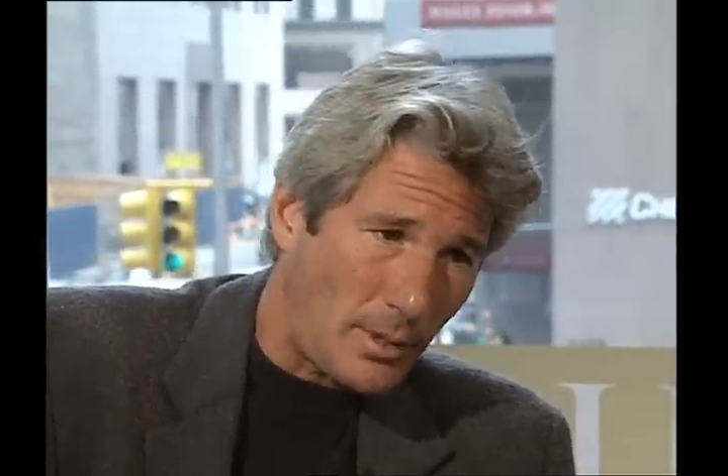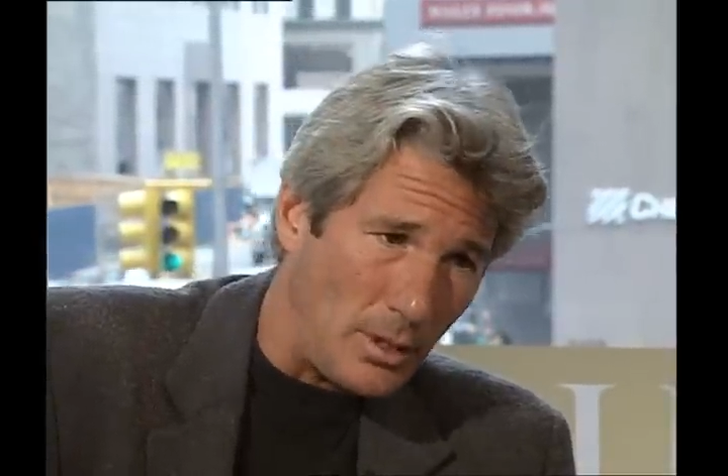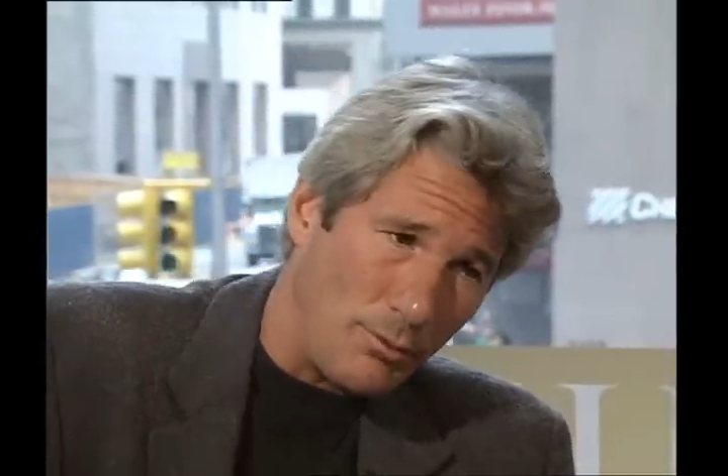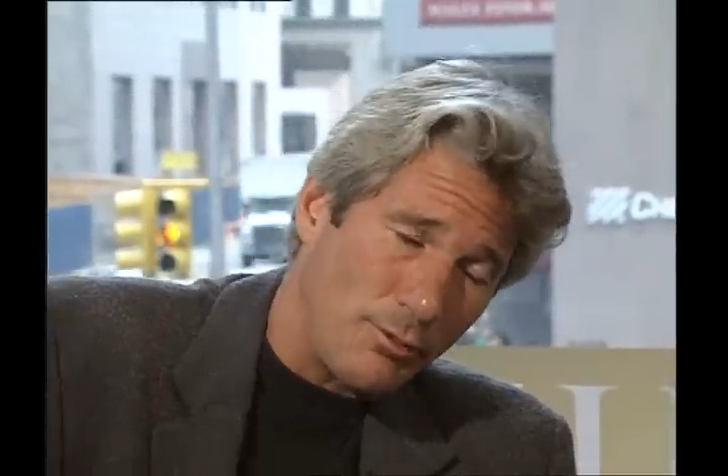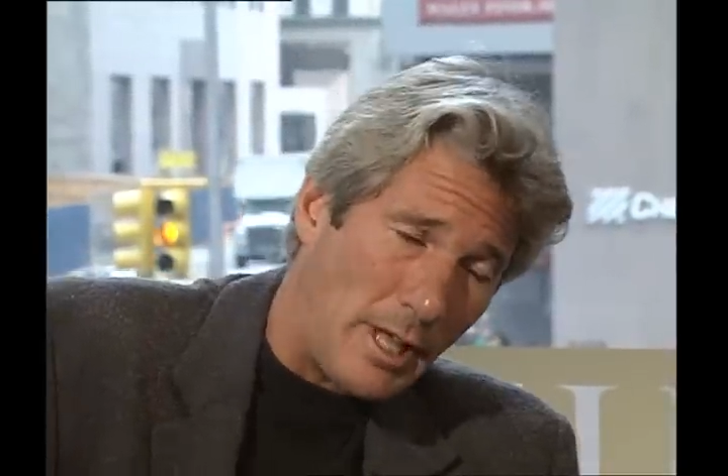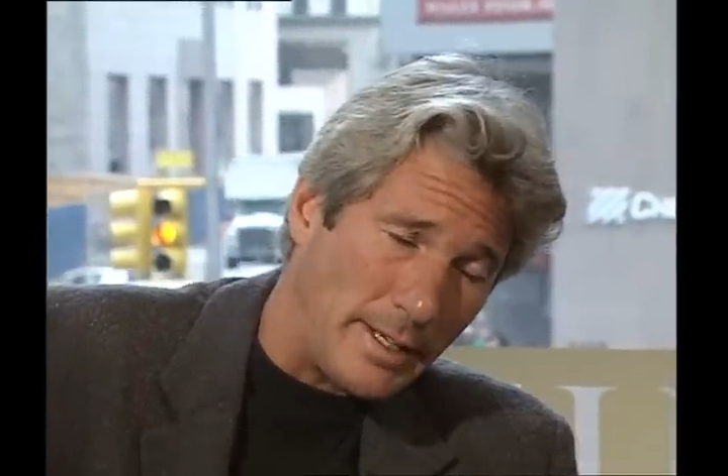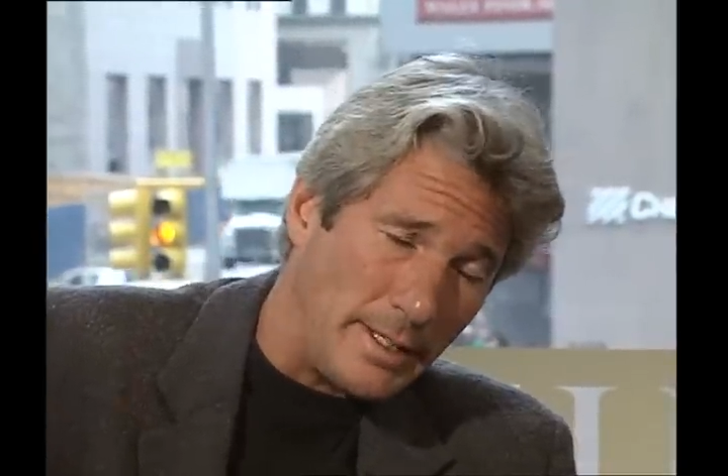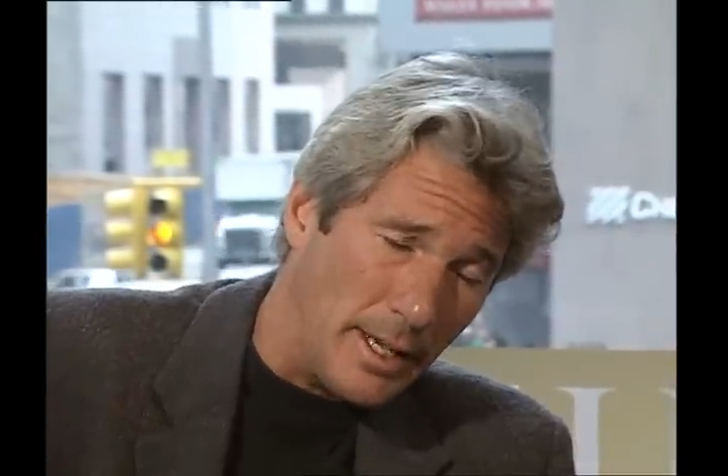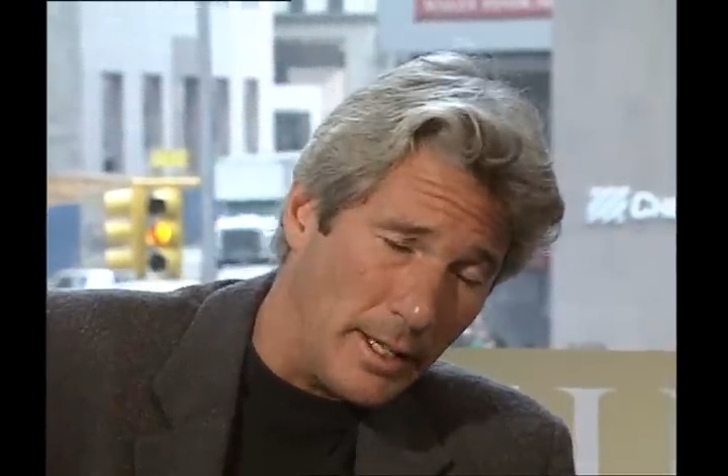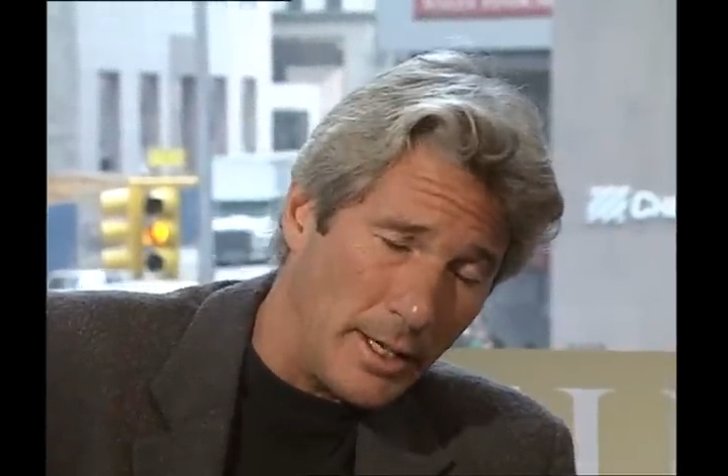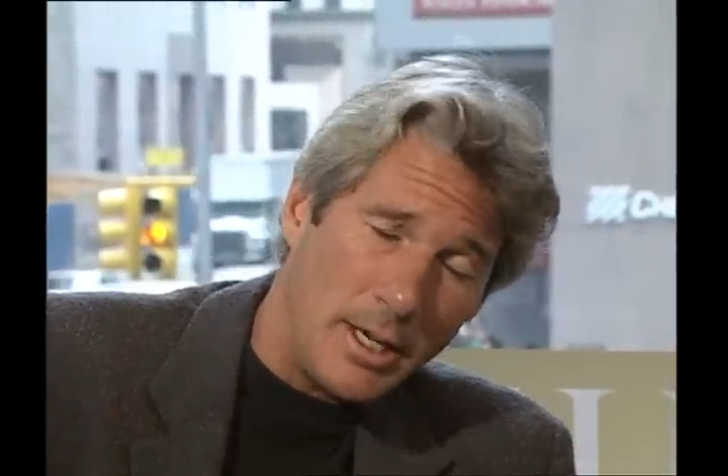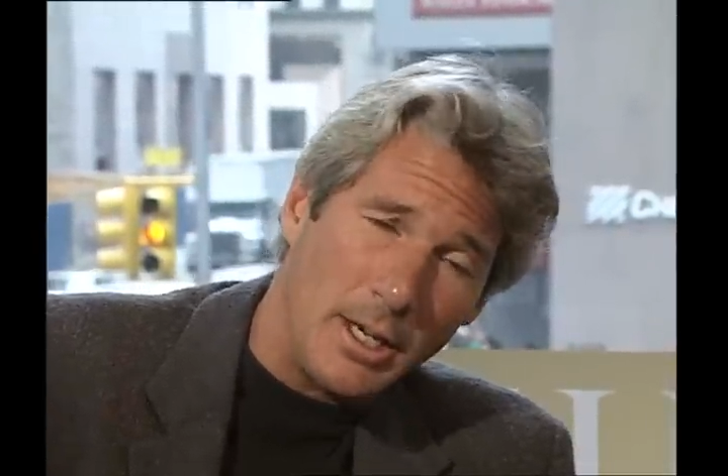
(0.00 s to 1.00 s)
You'd fly to
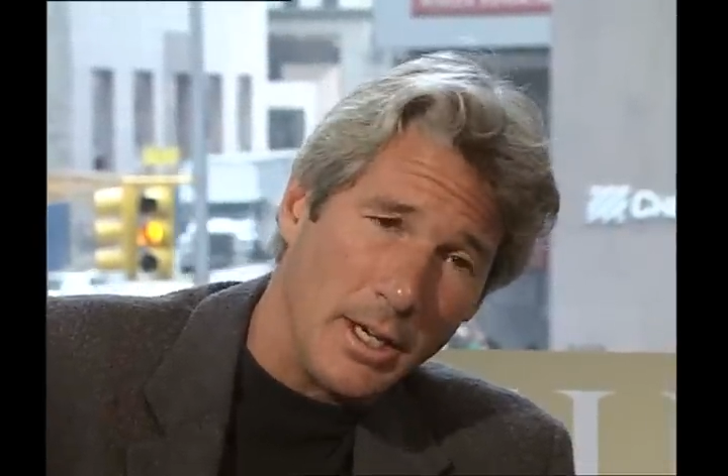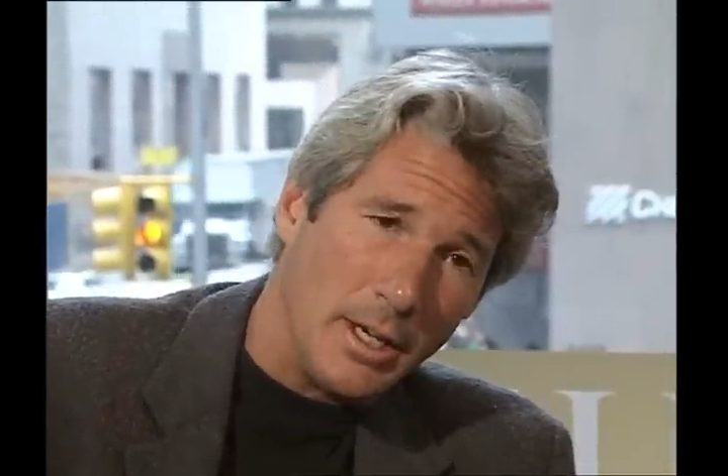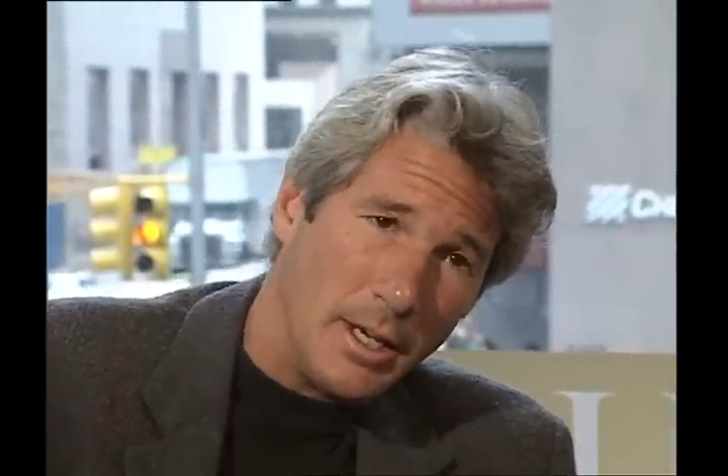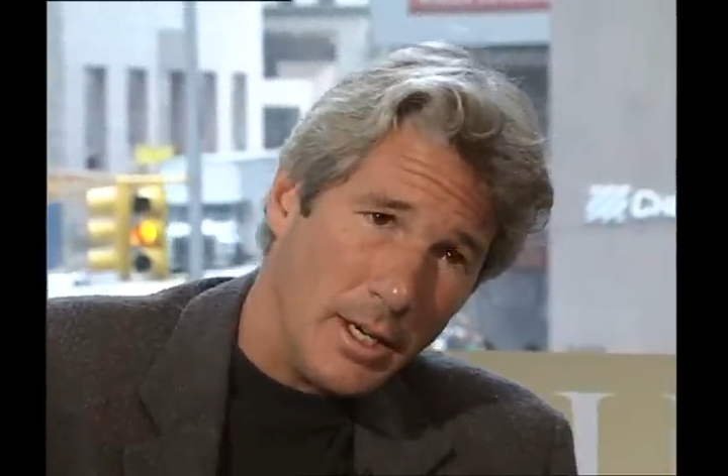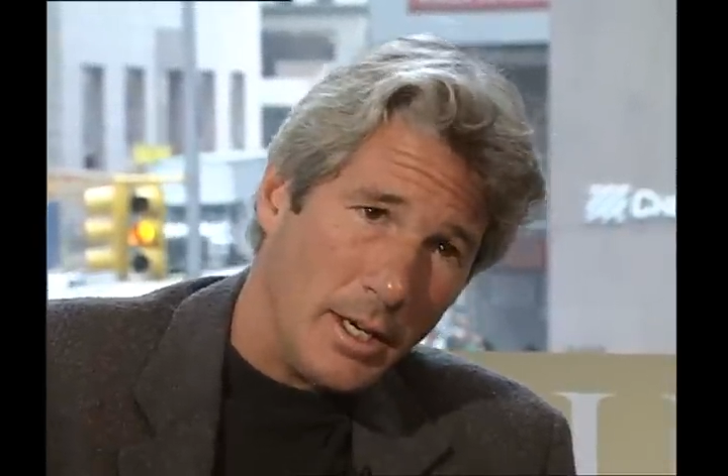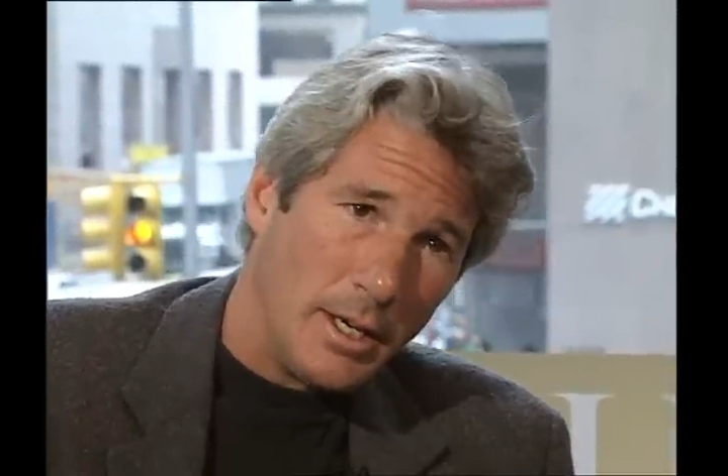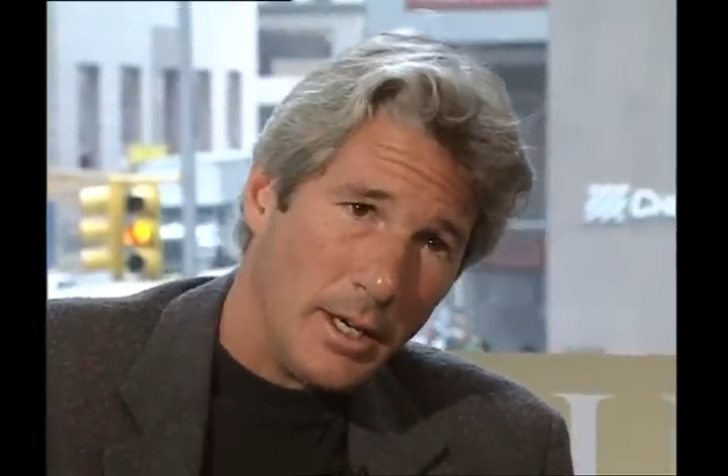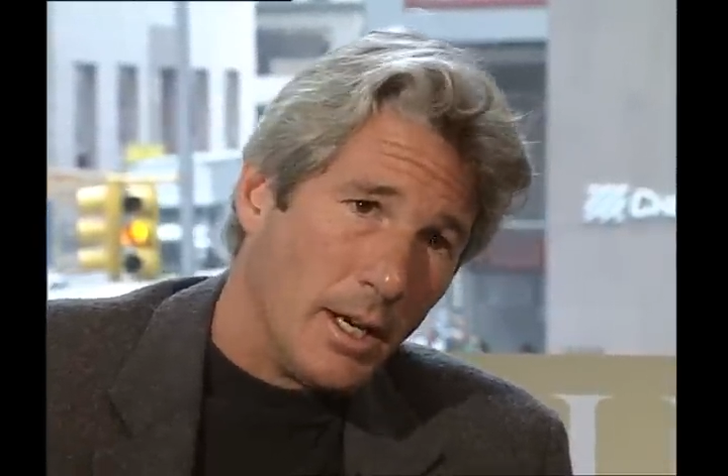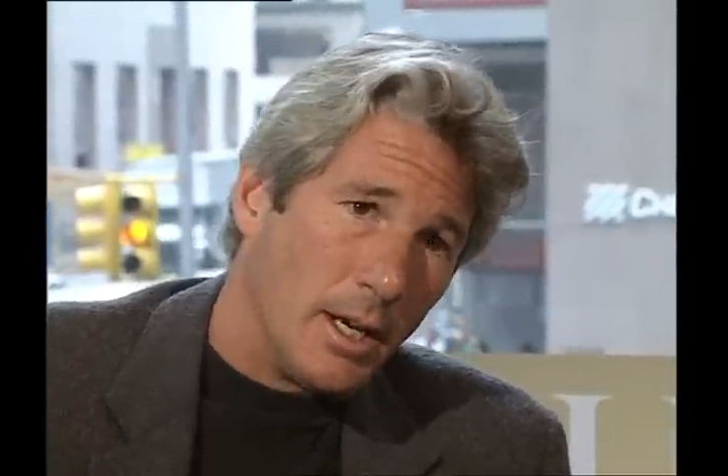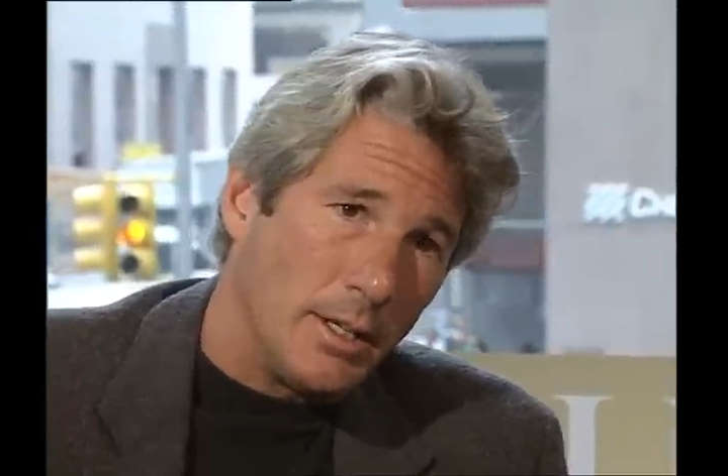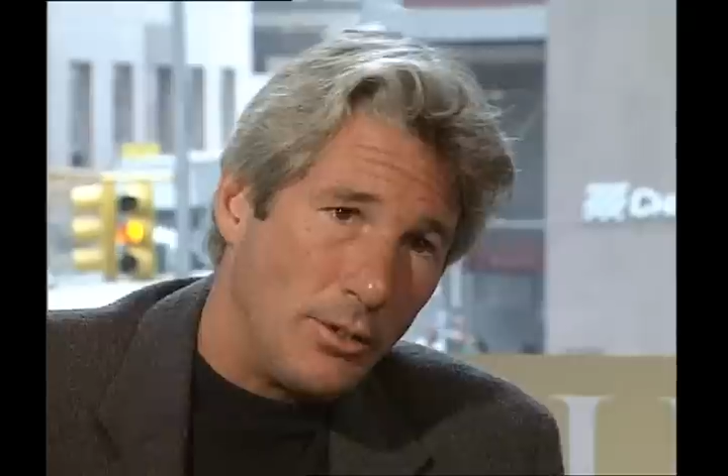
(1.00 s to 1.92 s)
Delhi, and